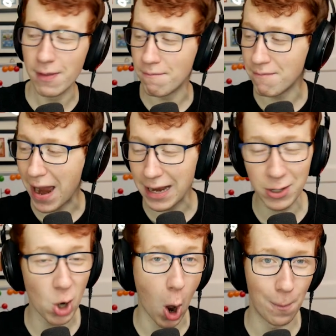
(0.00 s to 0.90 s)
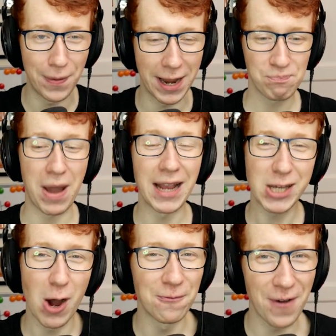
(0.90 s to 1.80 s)
that might not have been. But I
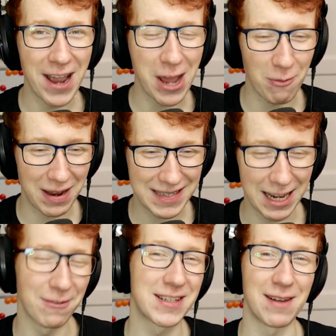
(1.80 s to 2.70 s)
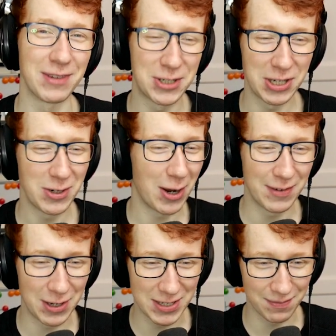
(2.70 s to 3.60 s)
can't find out myself because I'm literally not
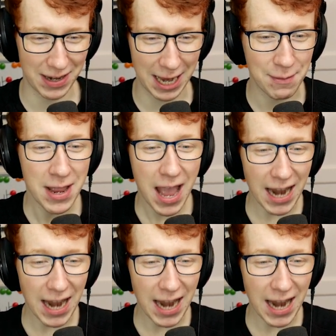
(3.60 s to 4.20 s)
even using my game.